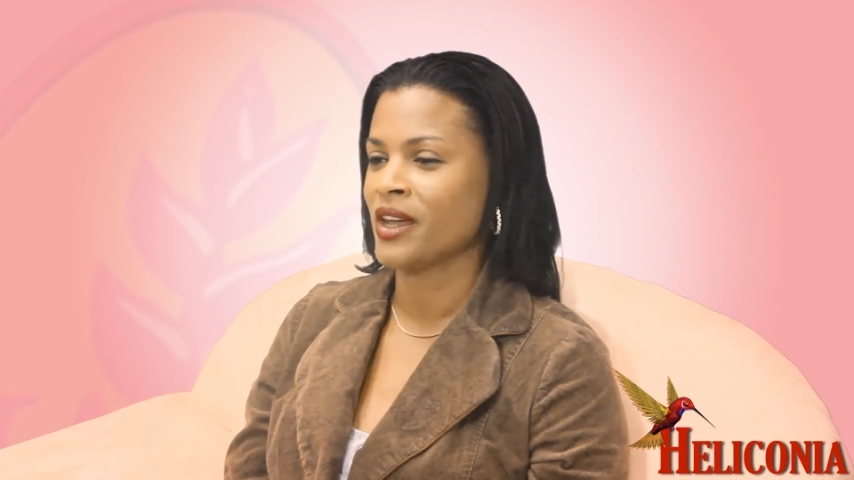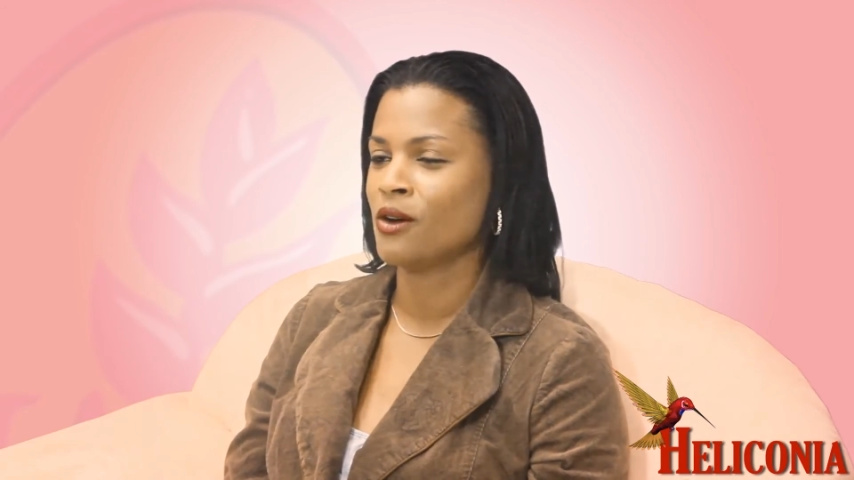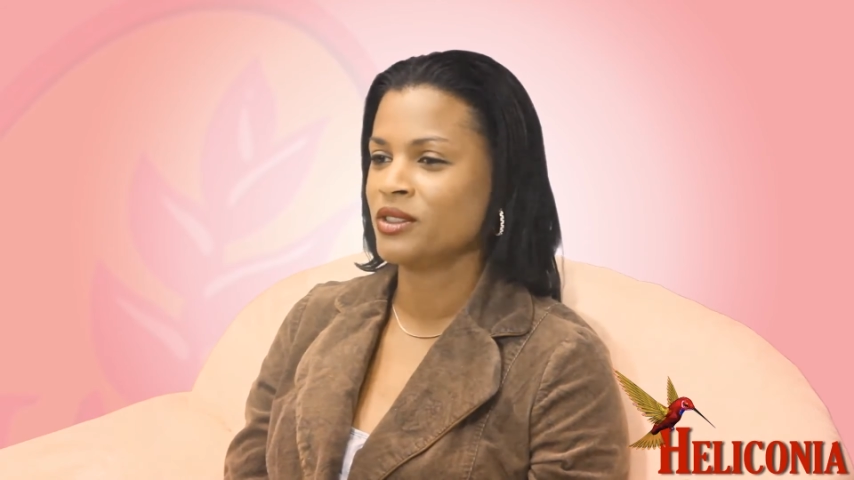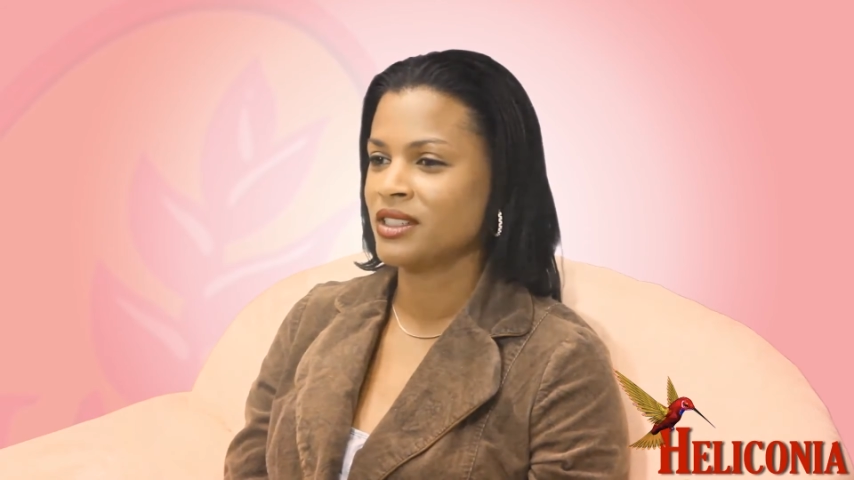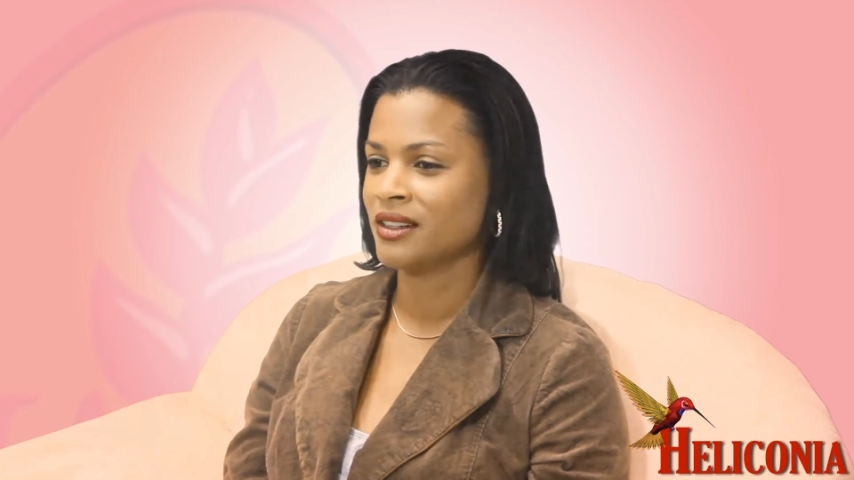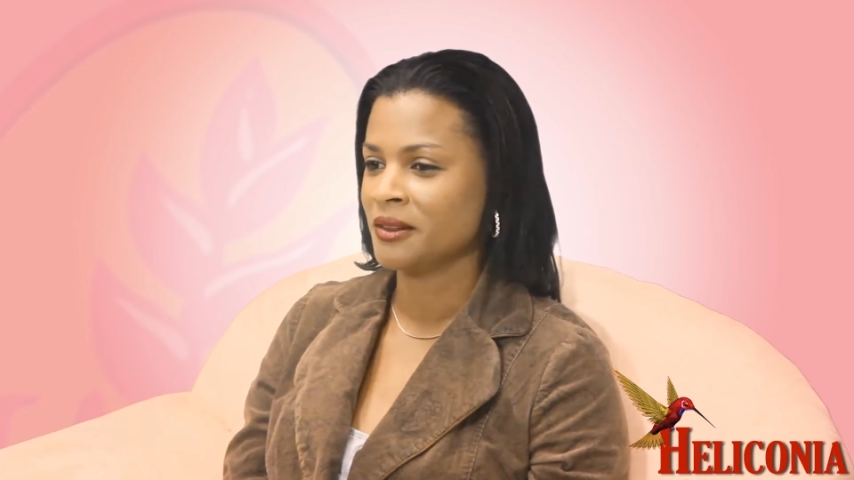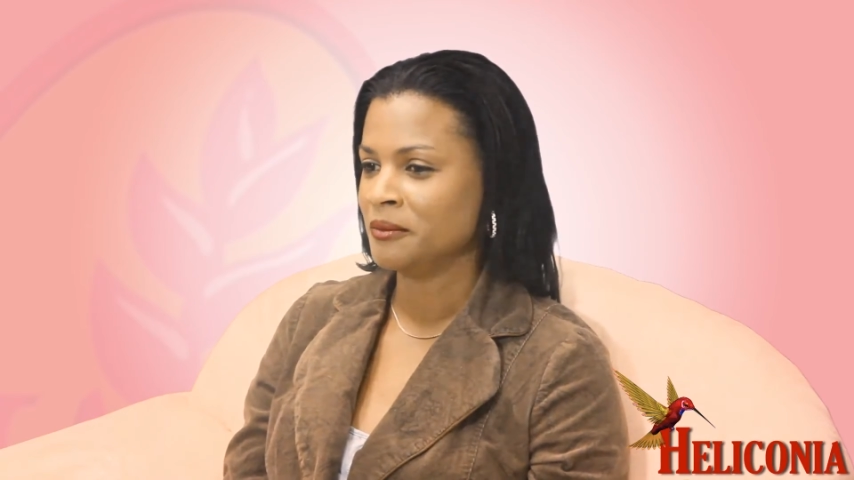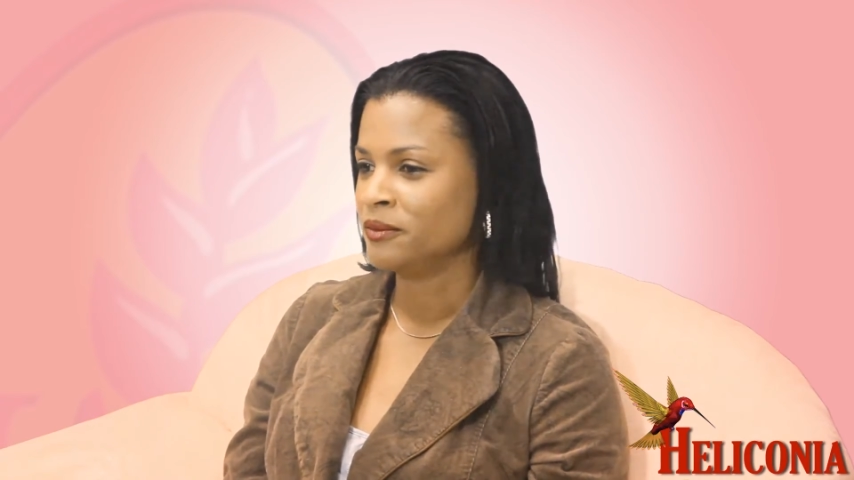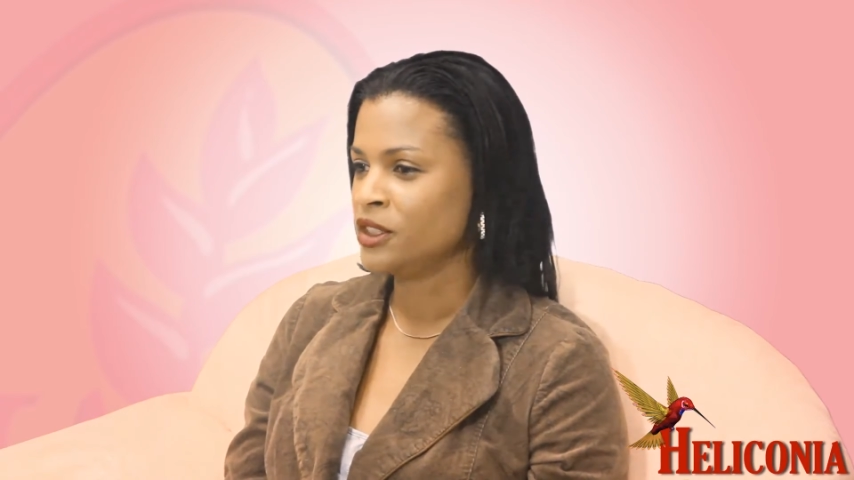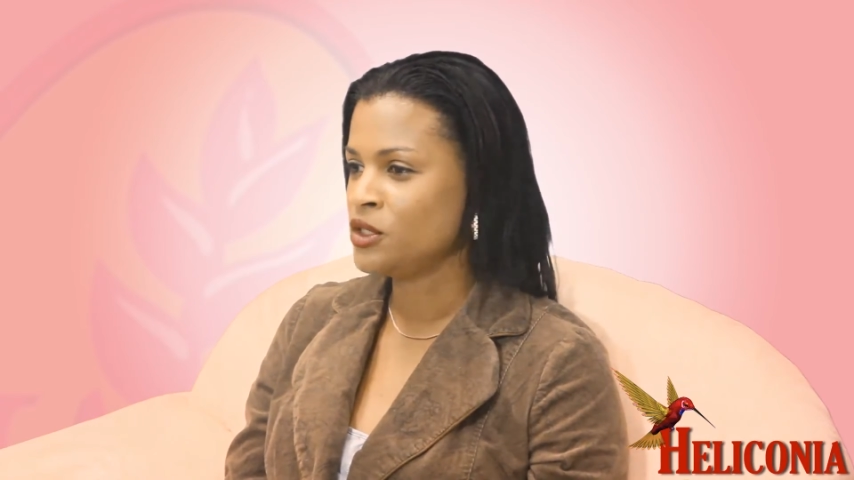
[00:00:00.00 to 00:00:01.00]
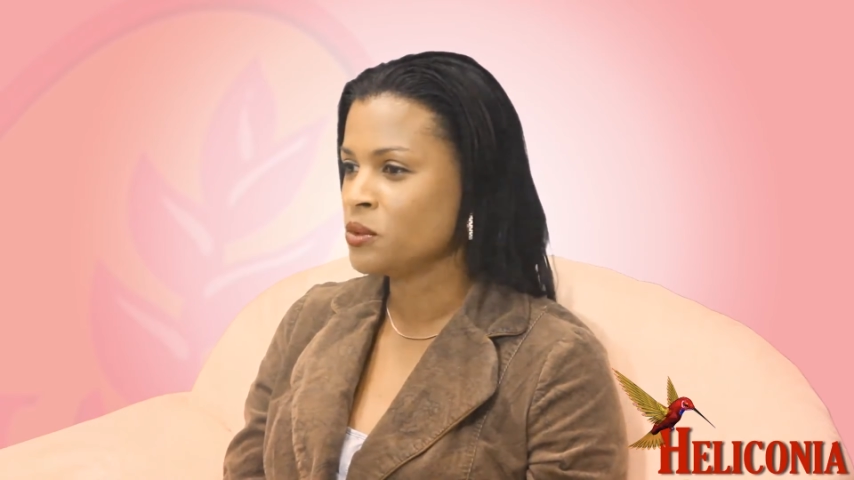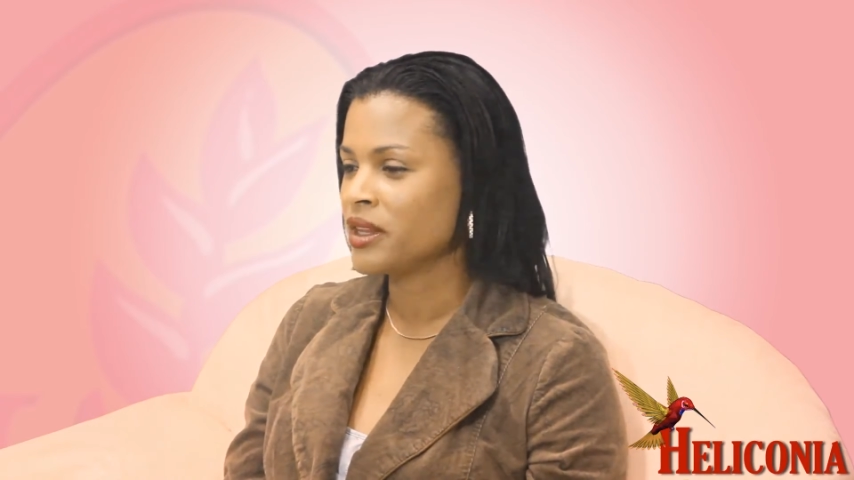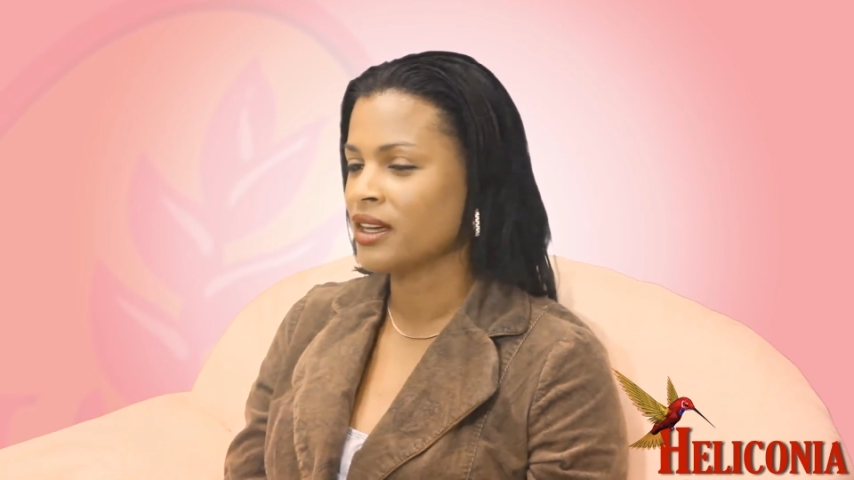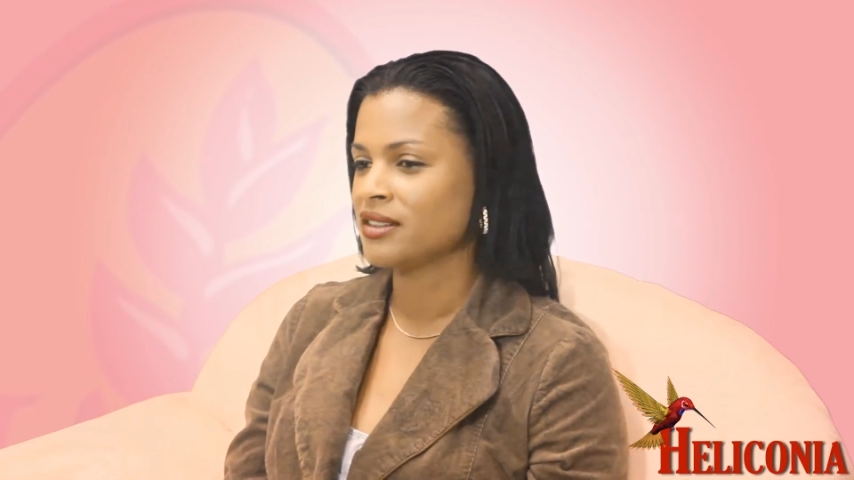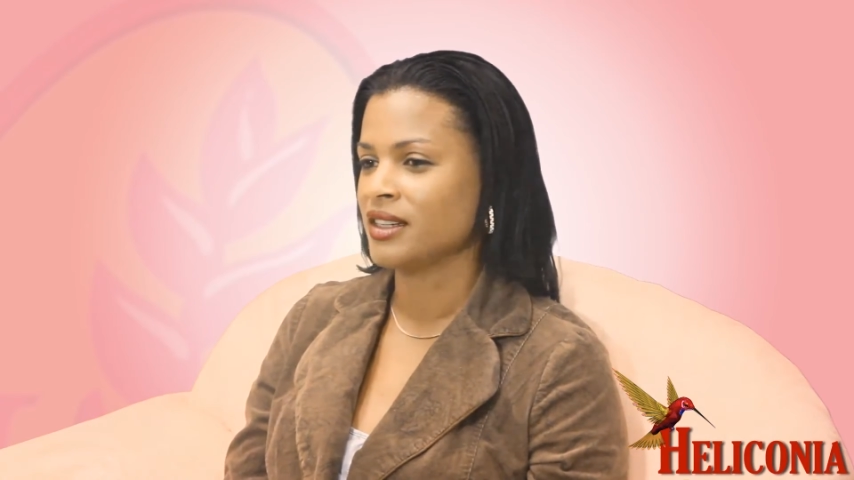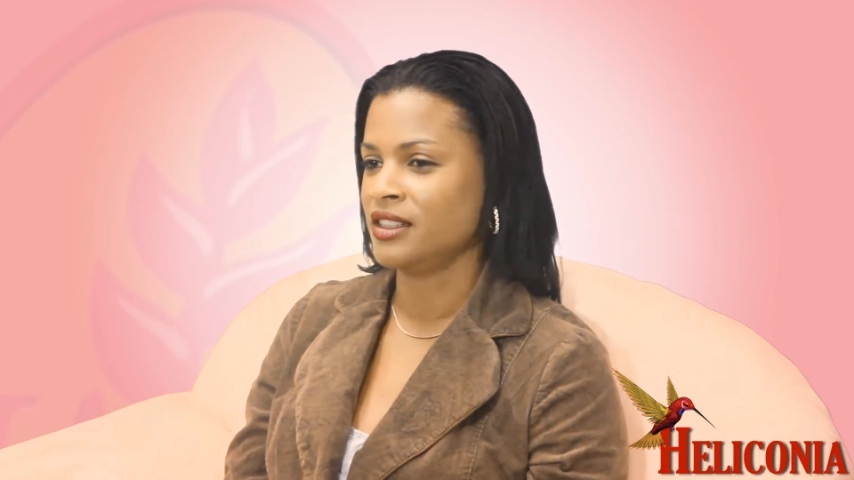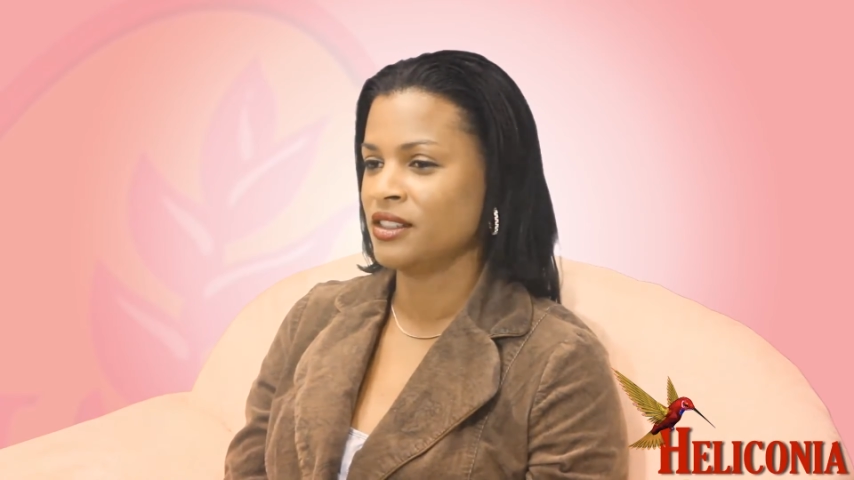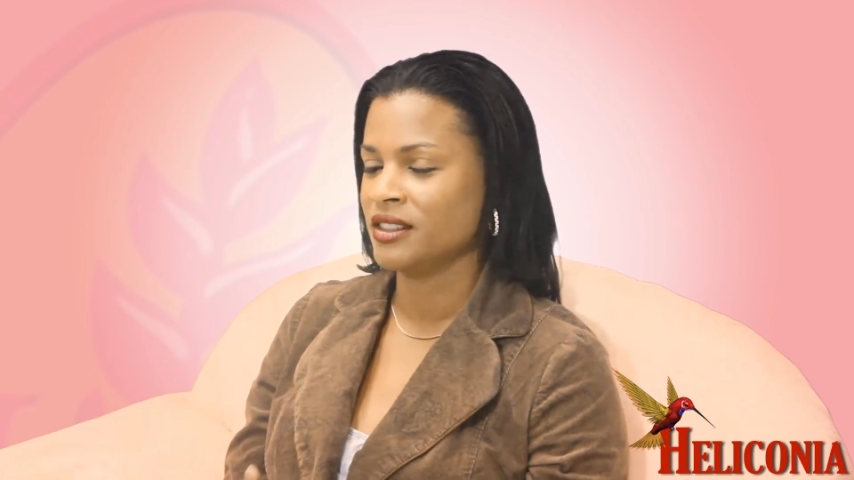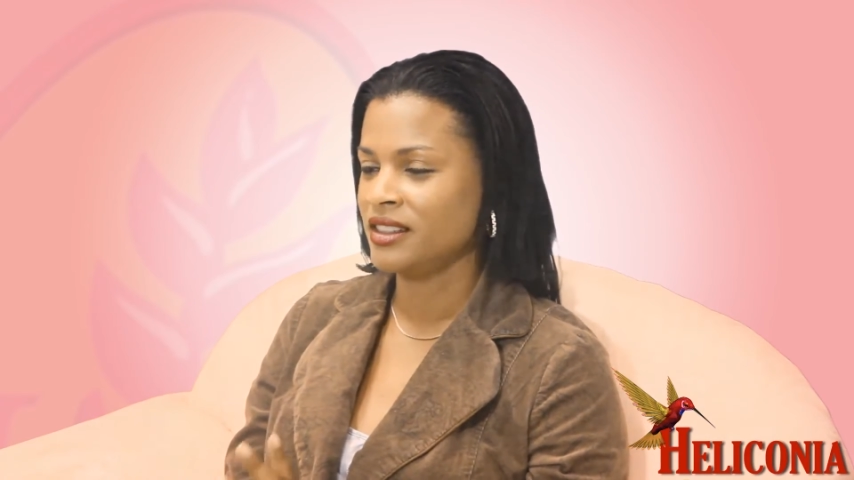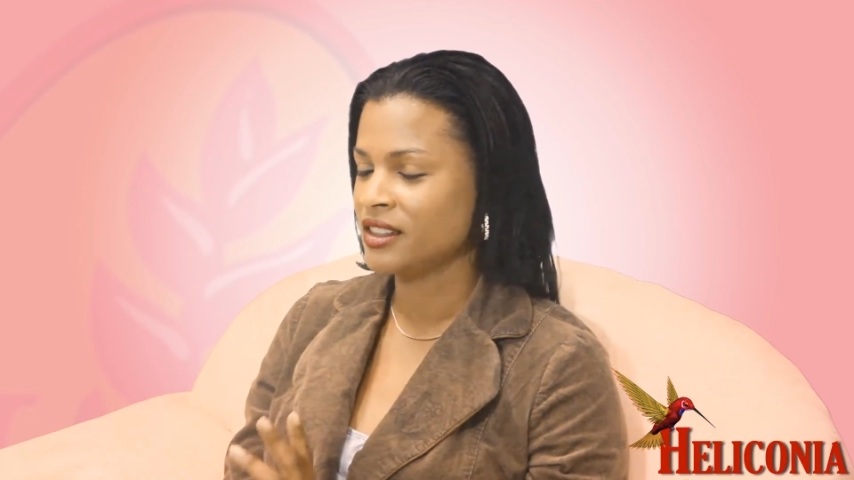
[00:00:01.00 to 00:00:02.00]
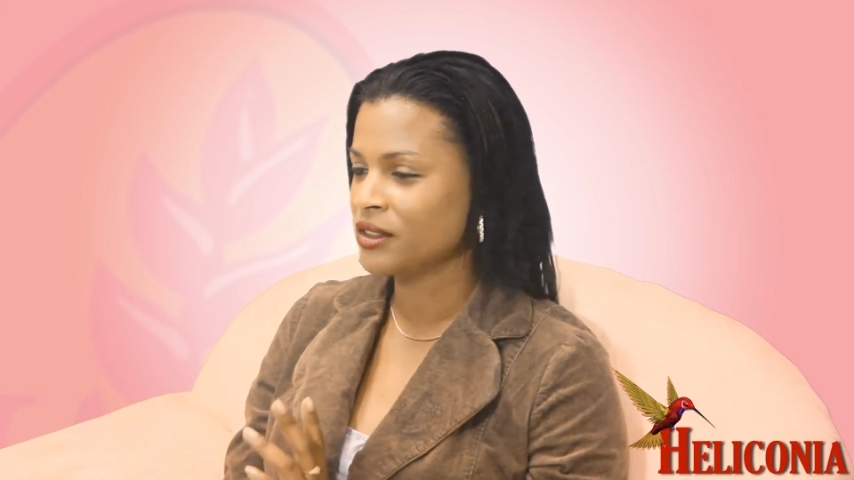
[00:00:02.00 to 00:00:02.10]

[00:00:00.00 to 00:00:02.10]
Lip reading: how to do this, and you